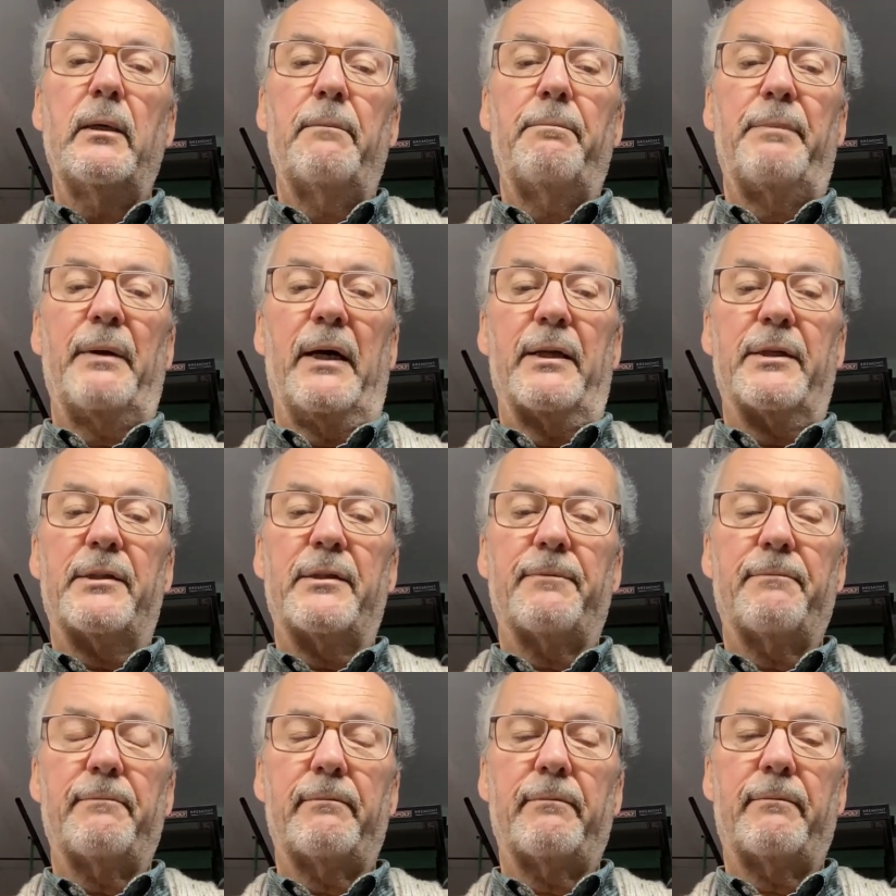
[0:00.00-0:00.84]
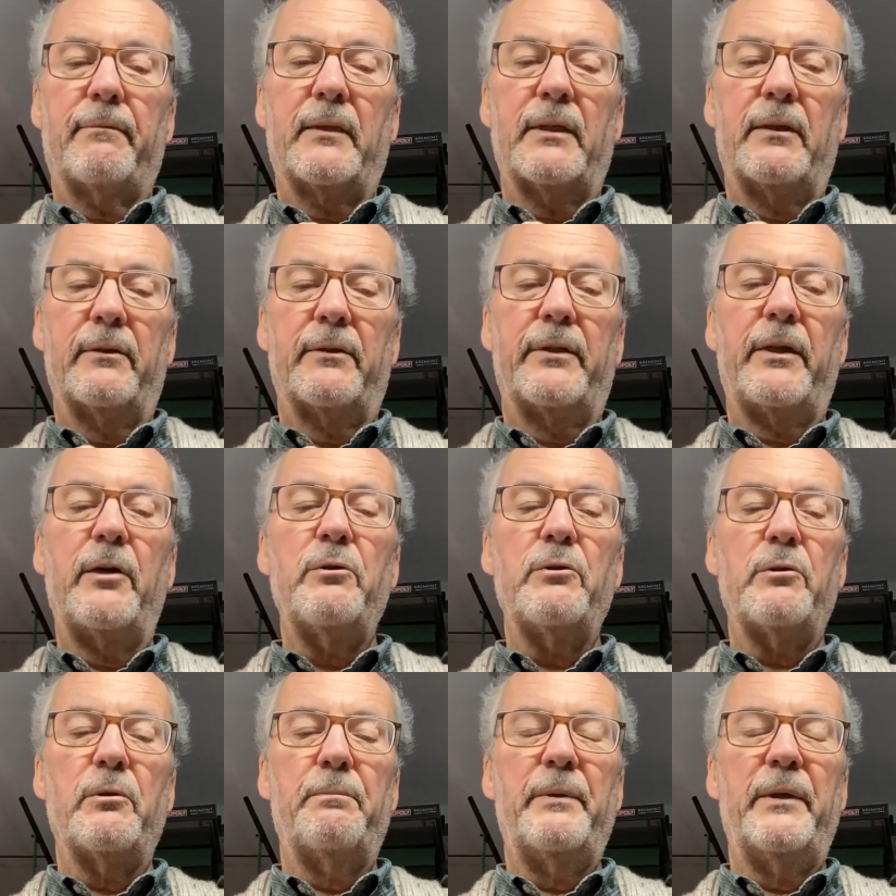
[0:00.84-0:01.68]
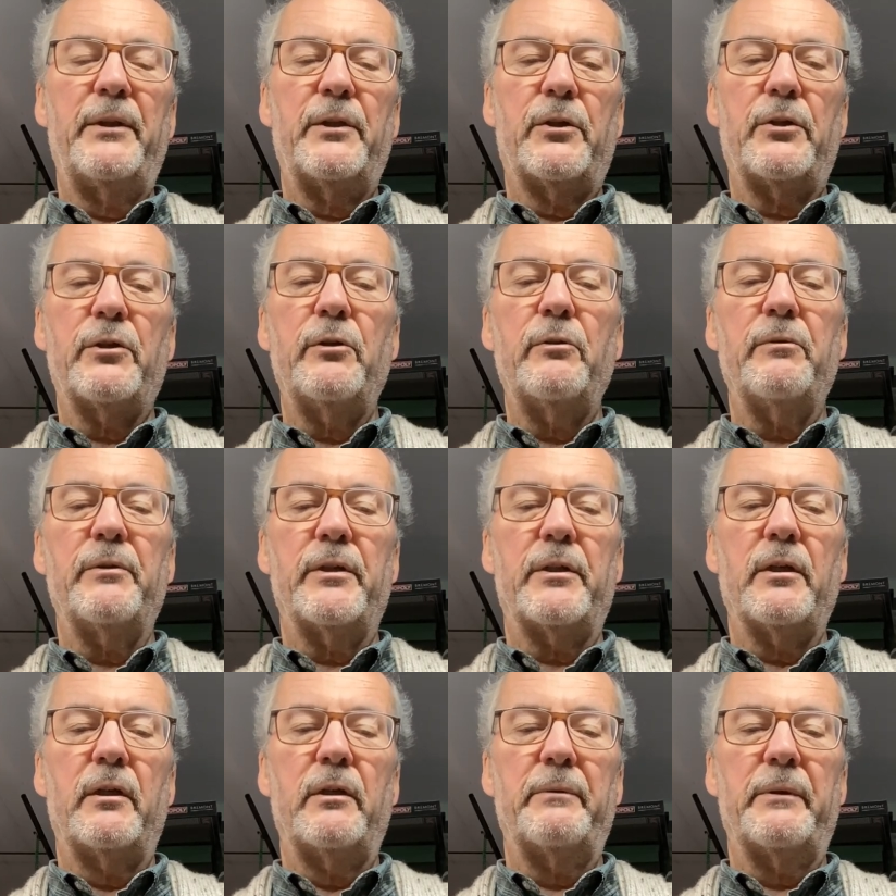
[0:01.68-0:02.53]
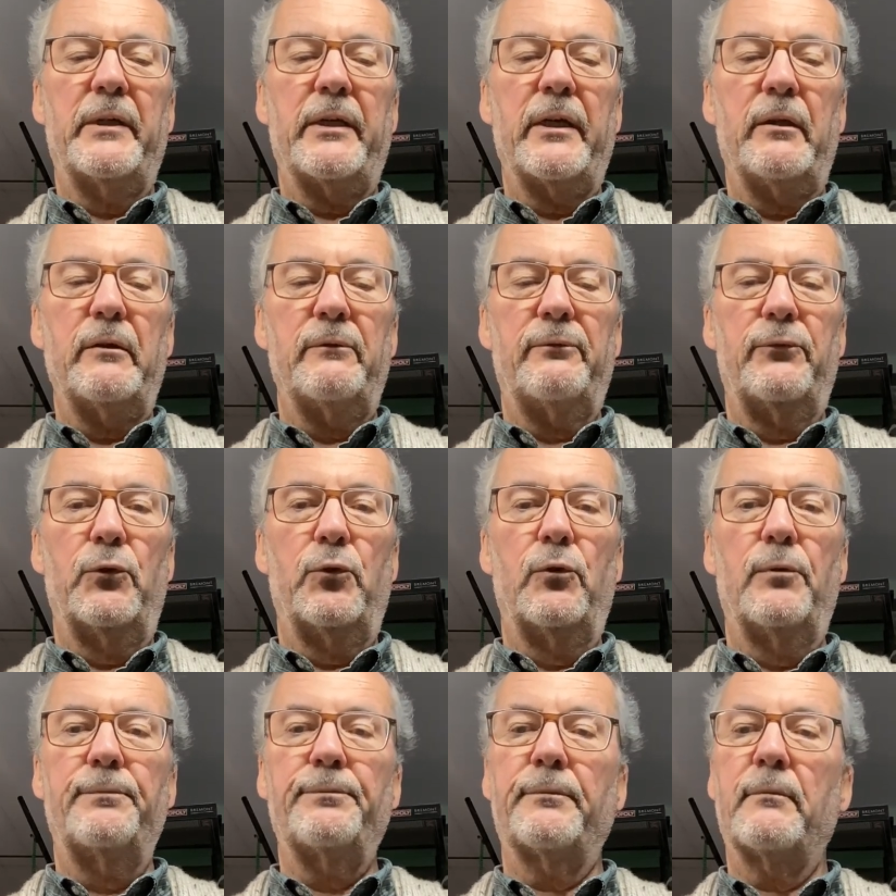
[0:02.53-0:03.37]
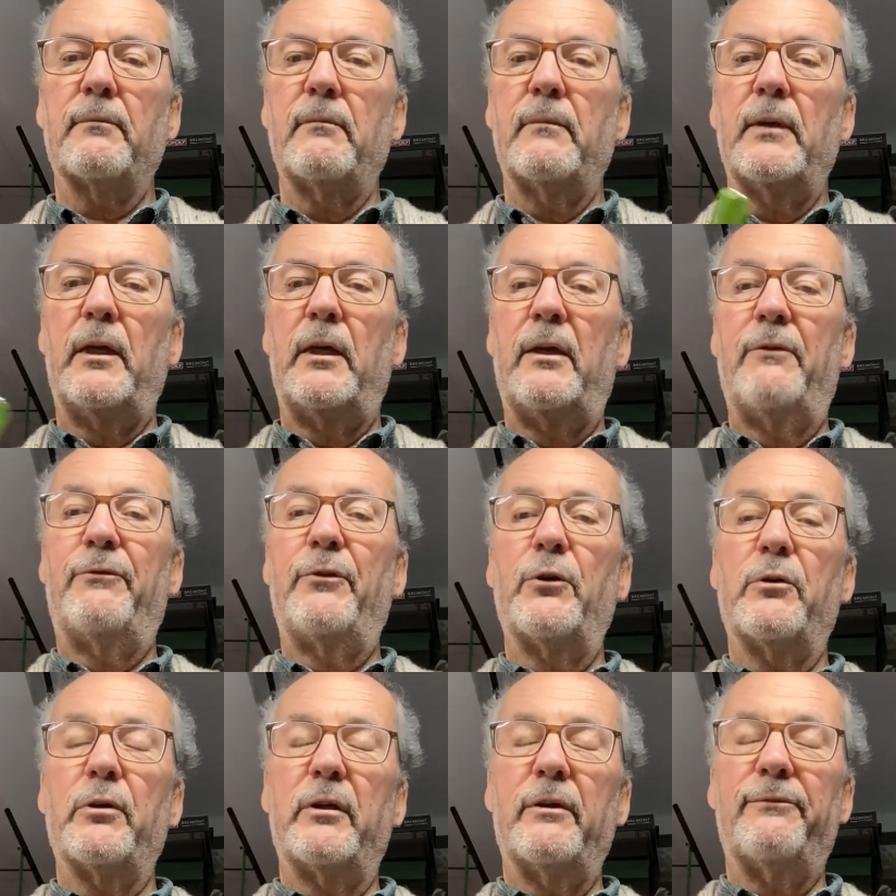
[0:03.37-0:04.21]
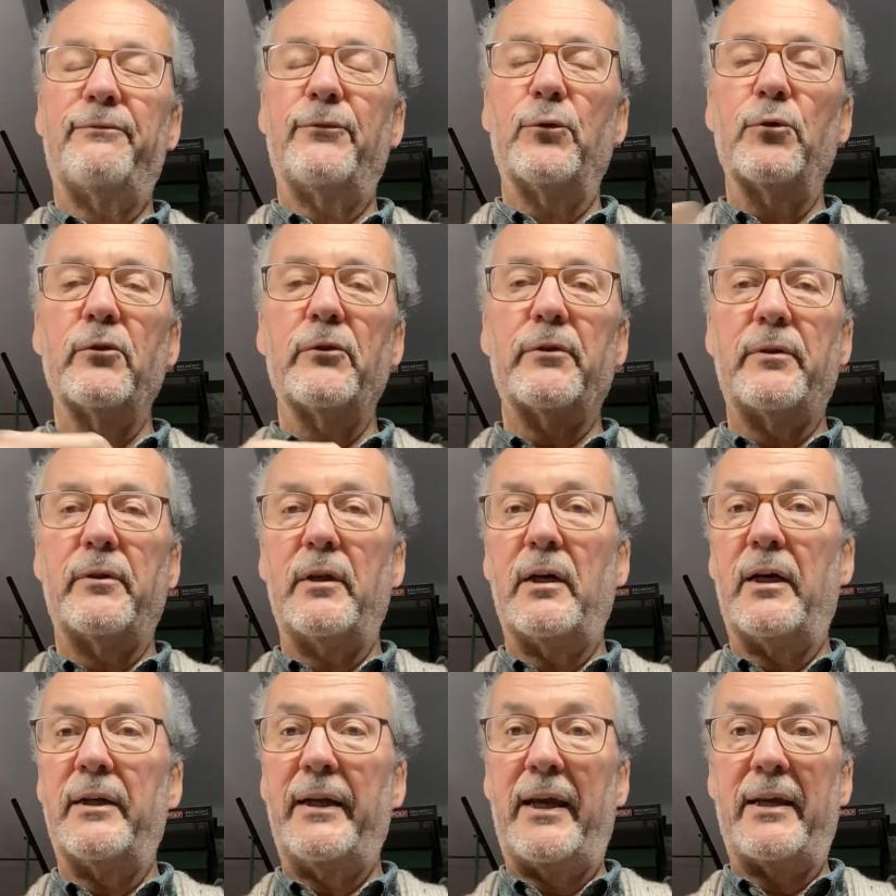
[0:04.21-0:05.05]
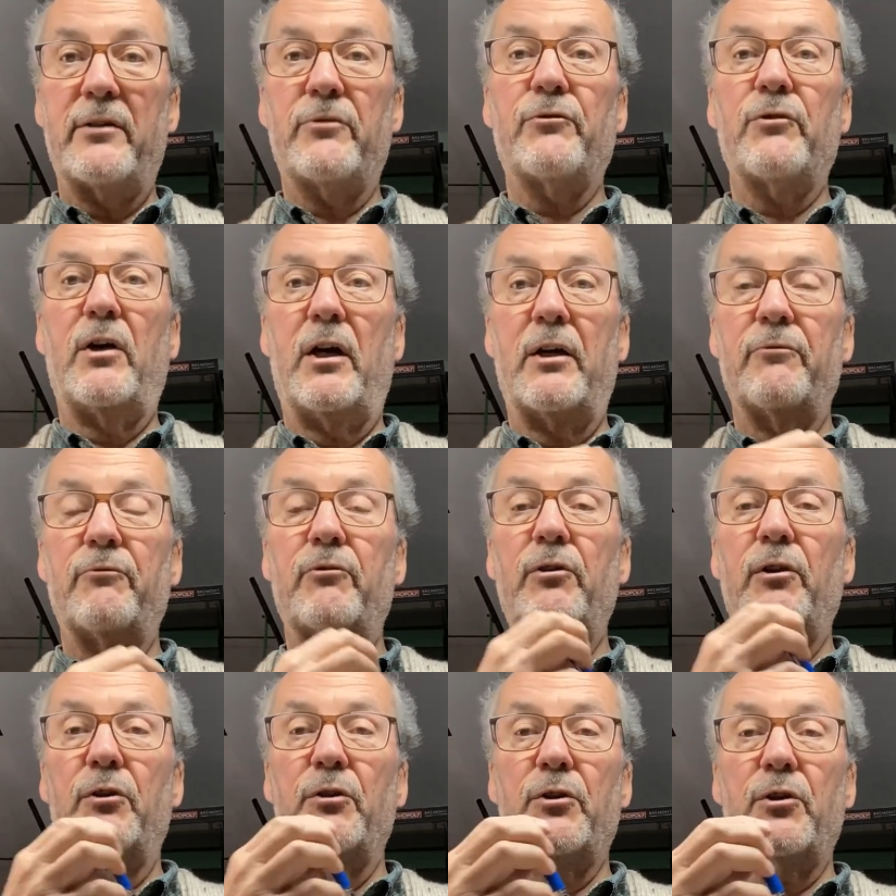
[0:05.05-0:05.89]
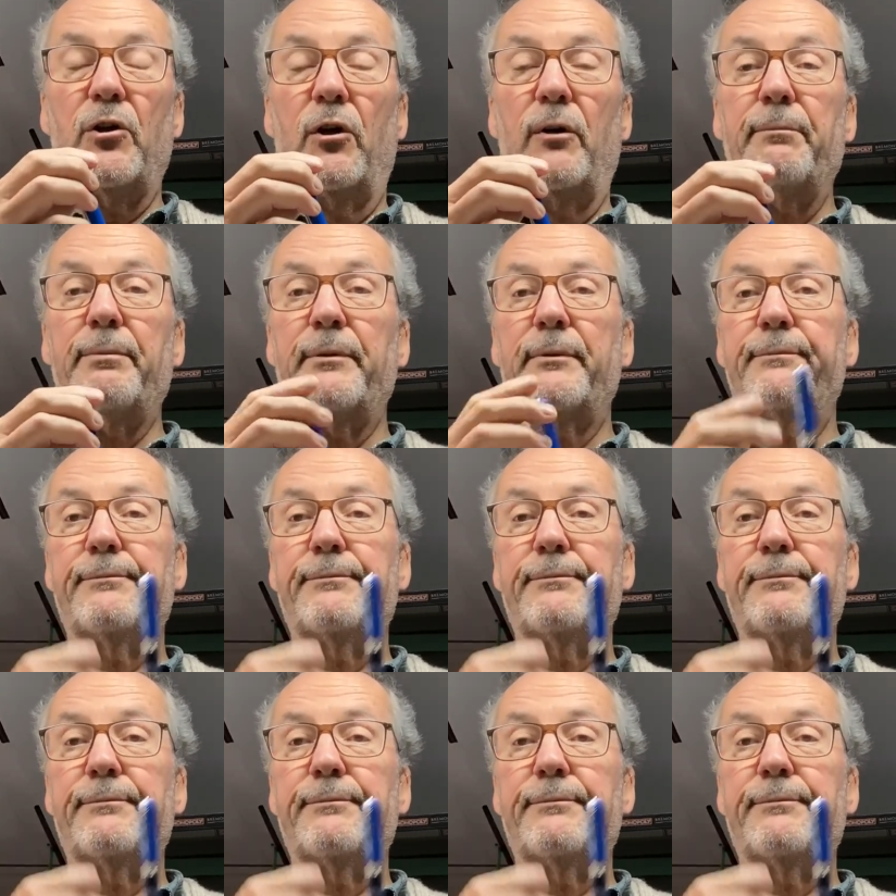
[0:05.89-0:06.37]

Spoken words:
But those would be the two that I would go for. If you can afford an extra 100 on top,